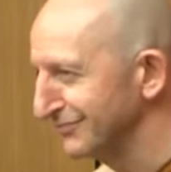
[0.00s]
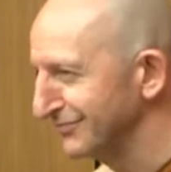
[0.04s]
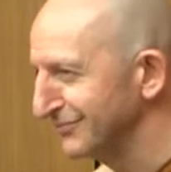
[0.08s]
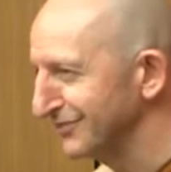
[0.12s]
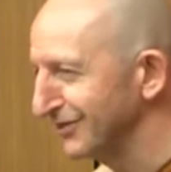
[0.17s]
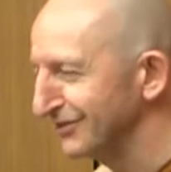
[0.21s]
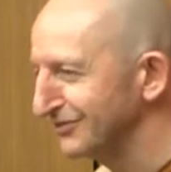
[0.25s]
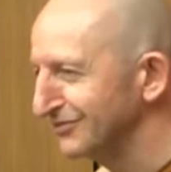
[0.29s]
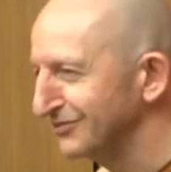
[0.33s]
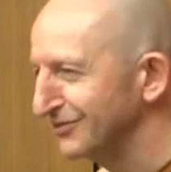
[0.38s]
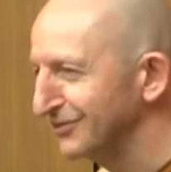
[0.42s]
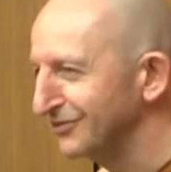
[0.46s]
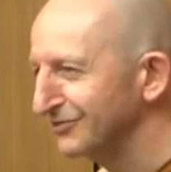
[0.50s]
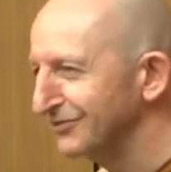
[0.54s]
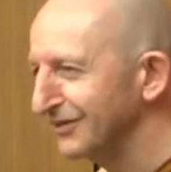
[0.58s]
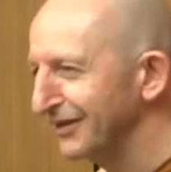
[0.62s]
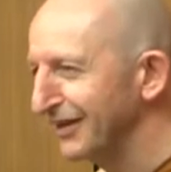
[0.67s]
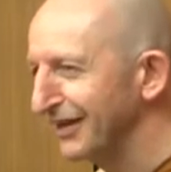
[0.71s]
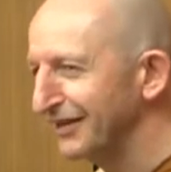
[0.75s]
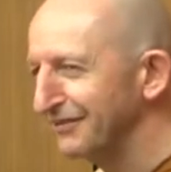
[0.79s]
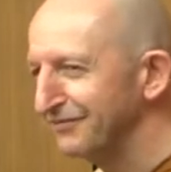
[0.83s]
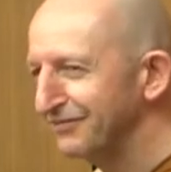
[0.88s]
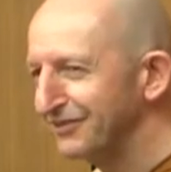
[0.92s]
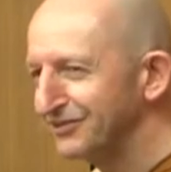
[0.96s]
So, excuse
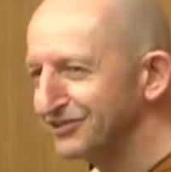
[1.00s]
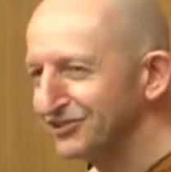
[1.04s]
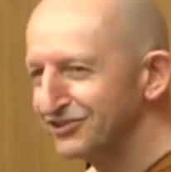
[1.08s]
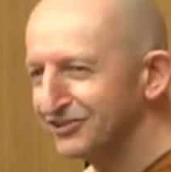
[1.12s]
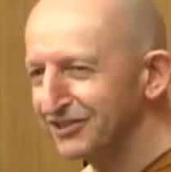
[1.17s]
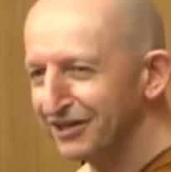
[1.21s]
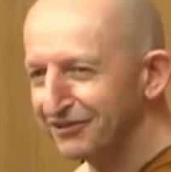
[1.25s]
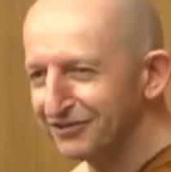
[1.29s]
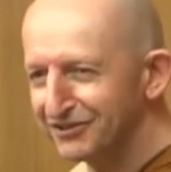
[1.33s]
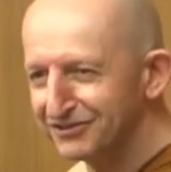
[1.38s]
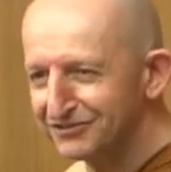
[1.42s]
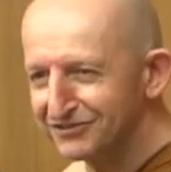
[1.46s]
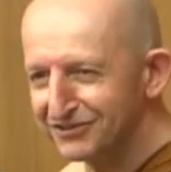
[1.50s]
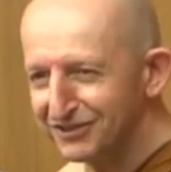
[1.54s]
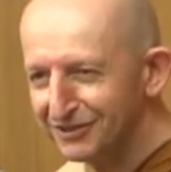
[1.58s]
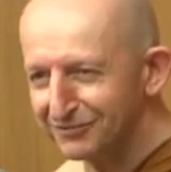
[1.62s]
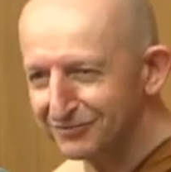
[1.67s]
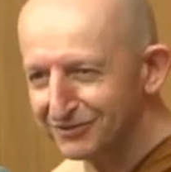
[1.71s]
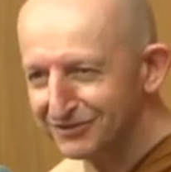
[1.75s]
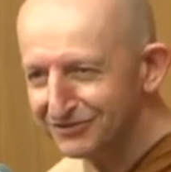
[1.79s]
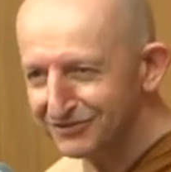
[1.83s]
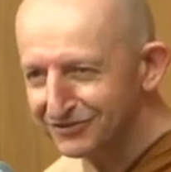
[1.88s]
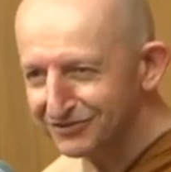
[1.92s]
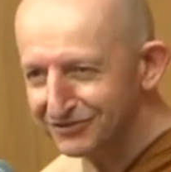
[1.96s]
any vegetarians here,
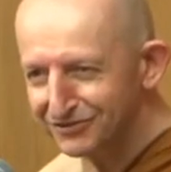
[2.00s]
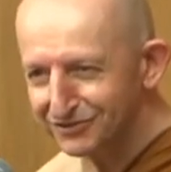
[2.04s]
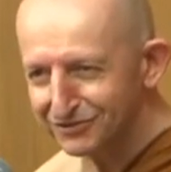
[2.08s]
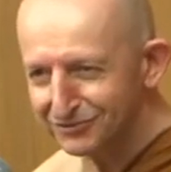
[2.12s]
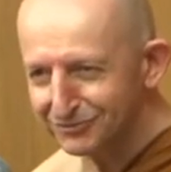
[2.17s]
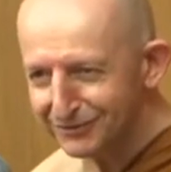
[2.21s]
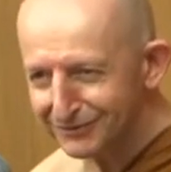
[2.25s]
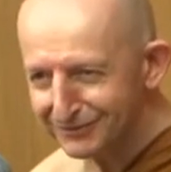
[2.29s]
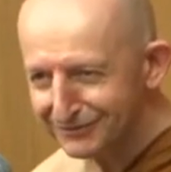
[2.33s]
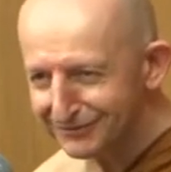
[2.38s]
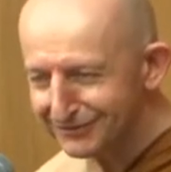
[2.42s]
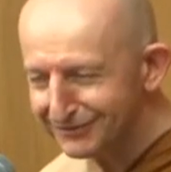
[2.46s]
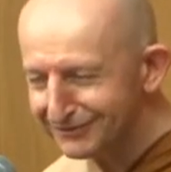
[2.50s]
please excuse me.